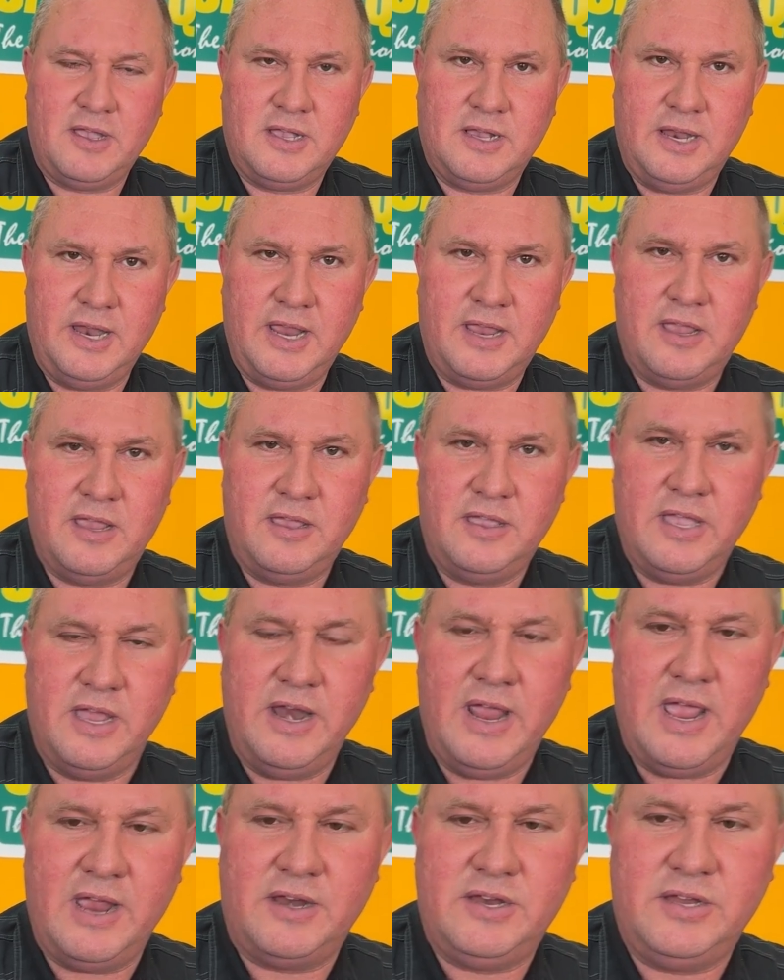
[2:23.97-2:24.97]
click
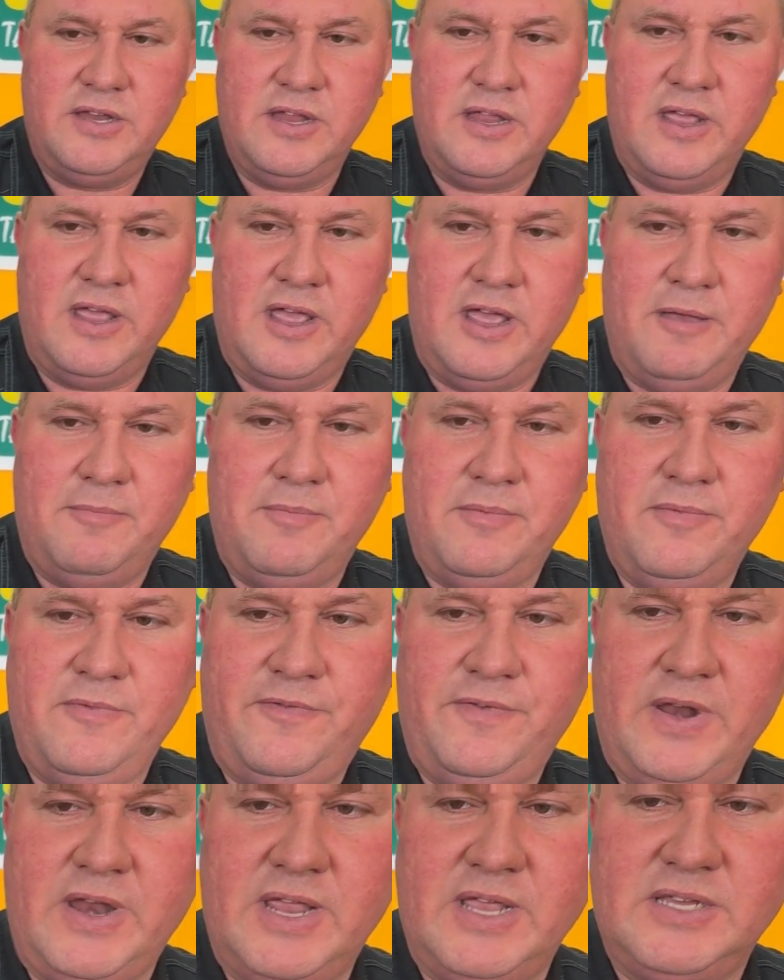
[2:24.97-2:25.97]
connect
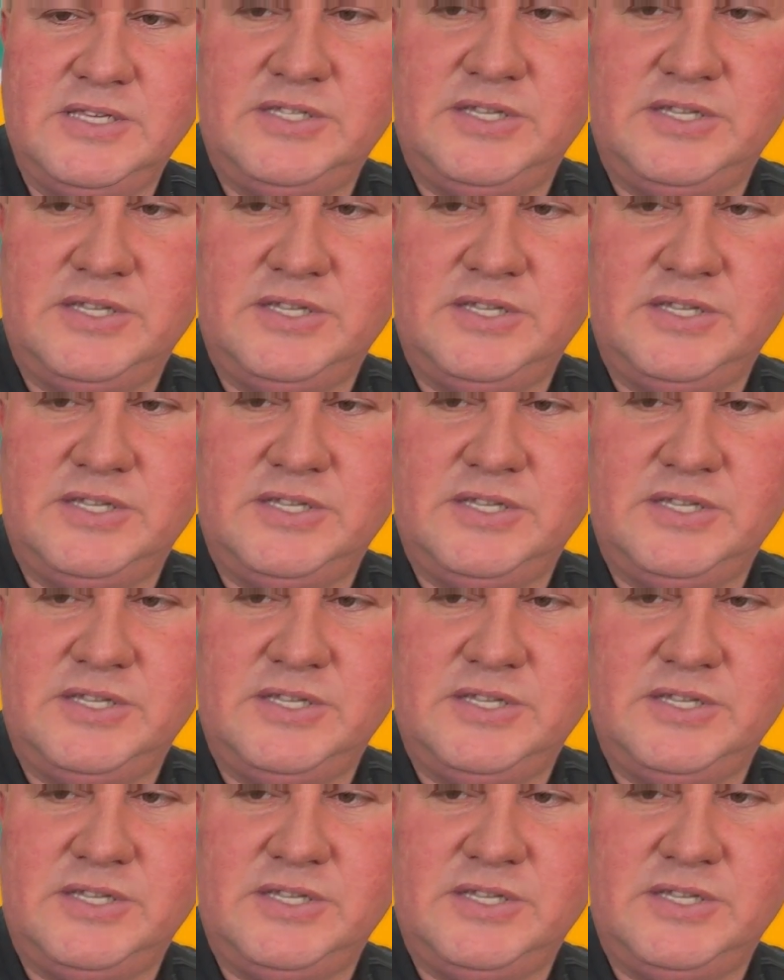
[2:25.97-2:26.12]
fitting.